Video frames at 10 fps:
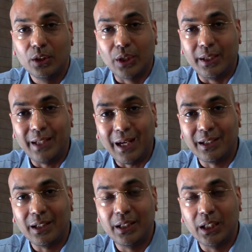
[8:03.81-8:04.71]
So, and
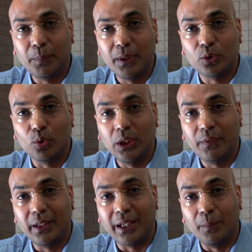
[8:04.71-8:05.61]
that can take place only
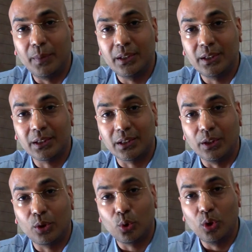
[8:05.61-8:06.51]
when diabetes is
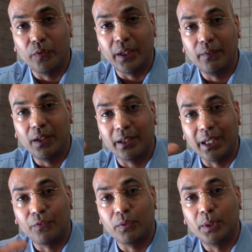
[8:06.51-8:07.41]
controlled very well
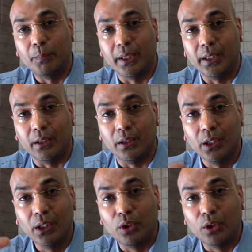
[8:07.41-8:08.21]
right from the beginning,